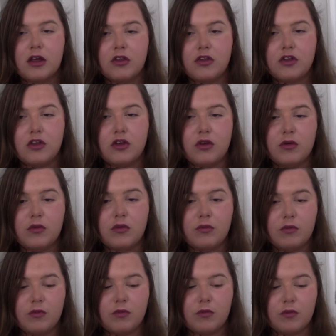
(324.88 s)

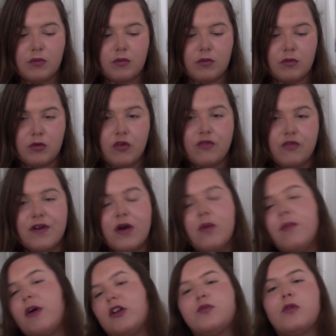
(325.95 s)
you'll feel
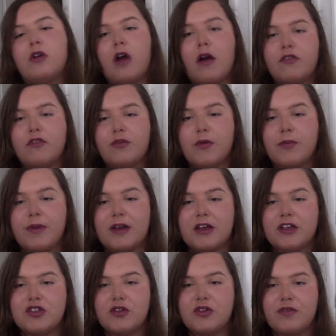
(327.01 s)
much more comfortable,
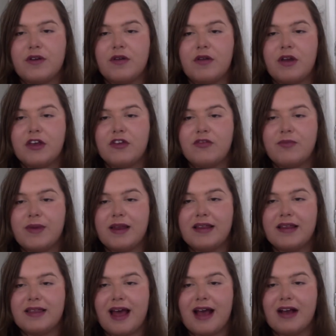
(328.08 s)
because you'll feel like you've been
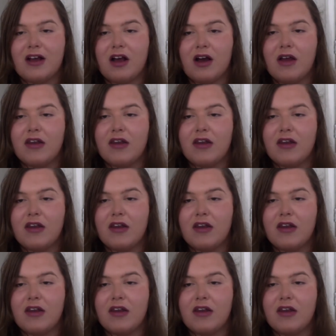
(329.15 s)
in that car.